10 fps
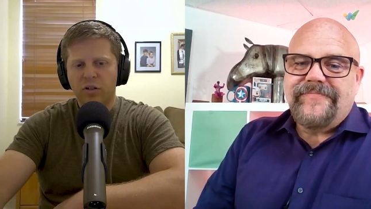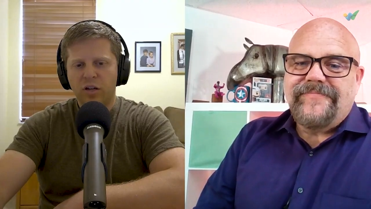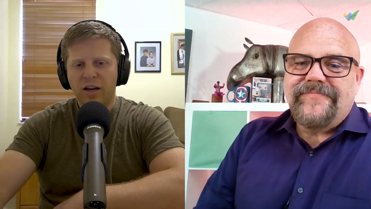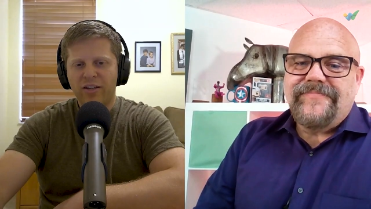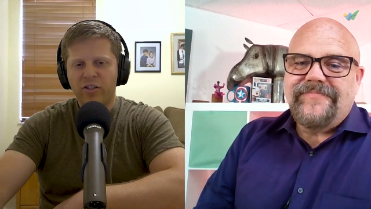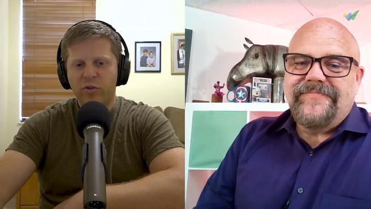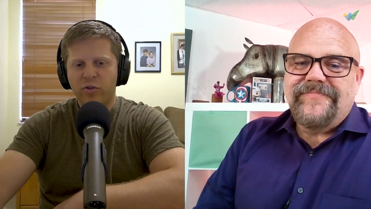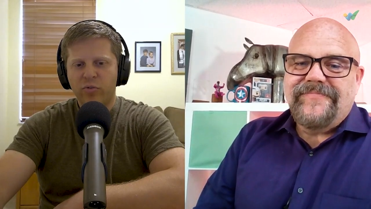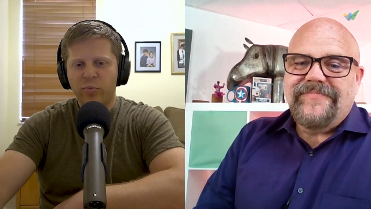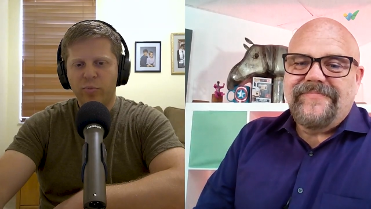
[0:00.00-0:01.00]
Speaker 1: Has
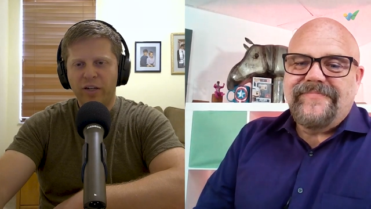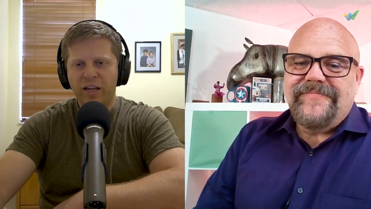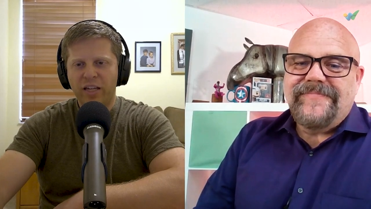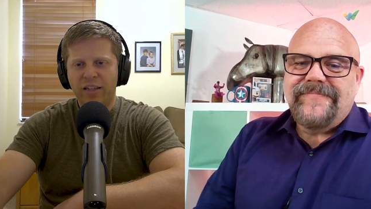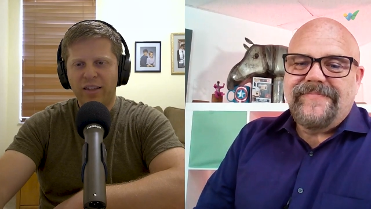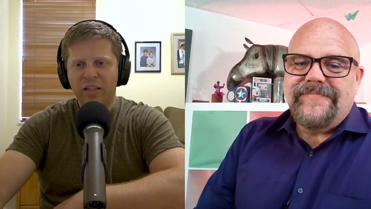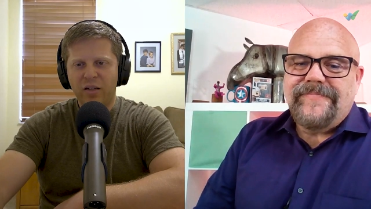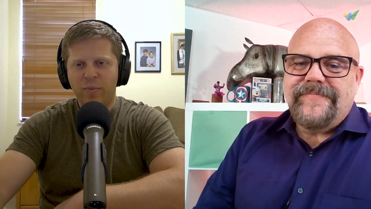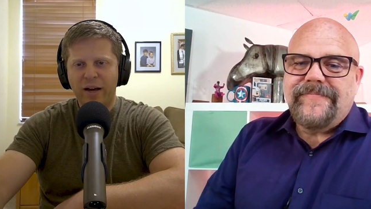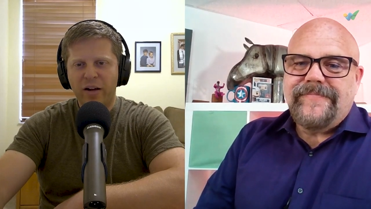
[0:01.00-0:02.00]
there been anything
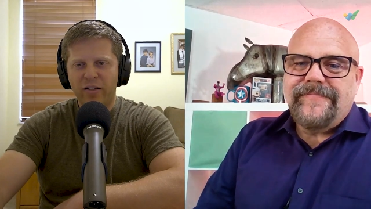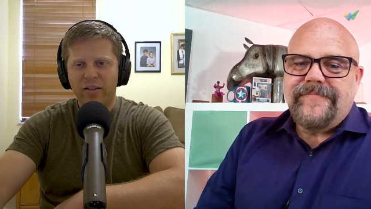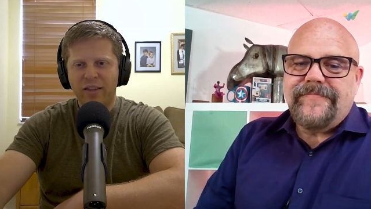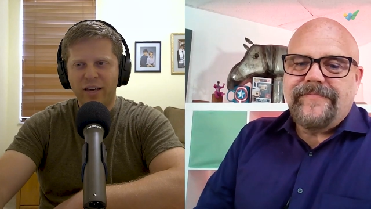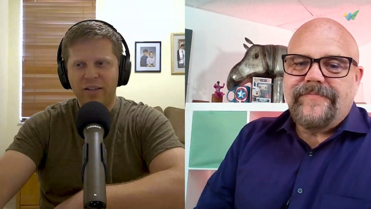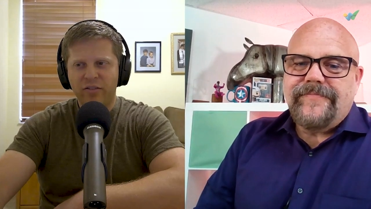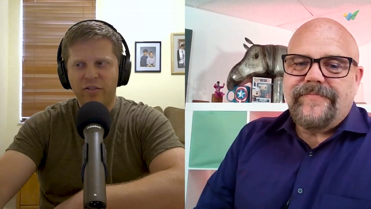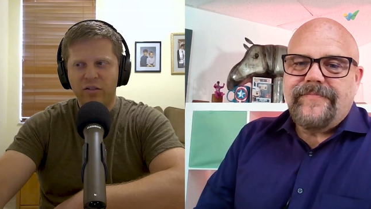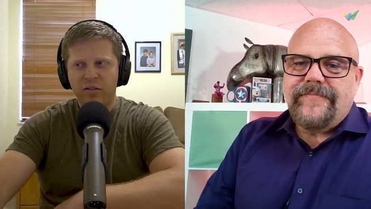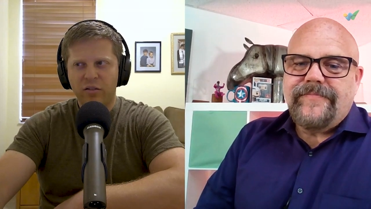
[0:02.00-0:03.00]
about it that's
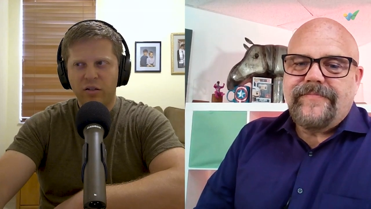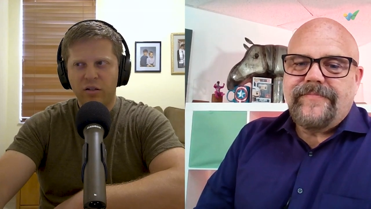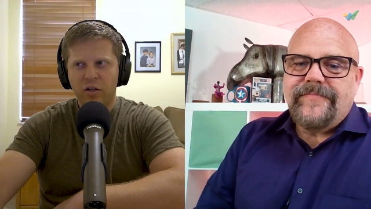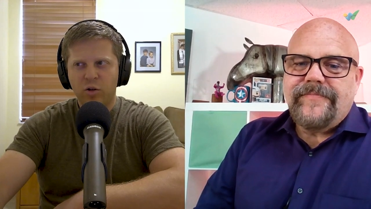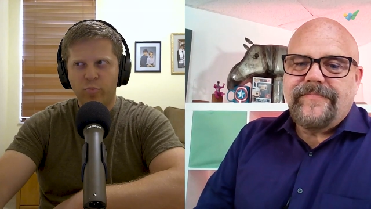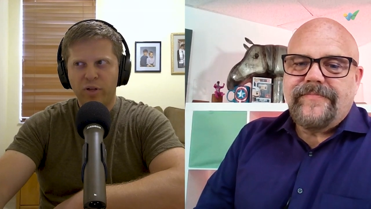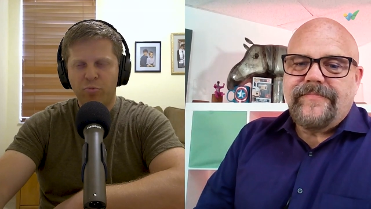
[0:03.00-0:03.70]
been